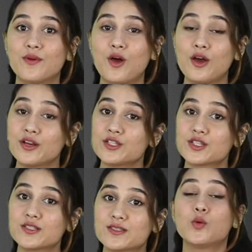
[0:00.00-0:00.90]

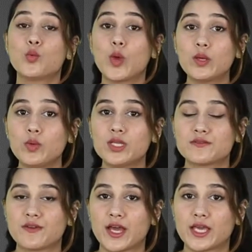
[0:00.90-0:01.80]
oranges. When we
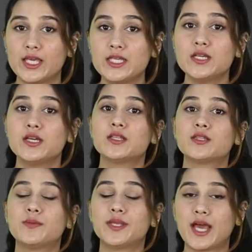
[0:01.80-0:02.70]
divide
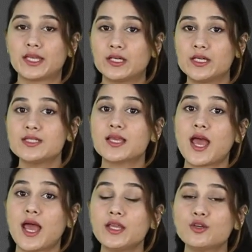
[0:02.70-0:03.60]
the bananas
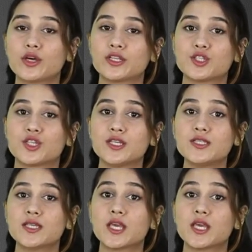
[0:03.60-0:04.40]
and oranges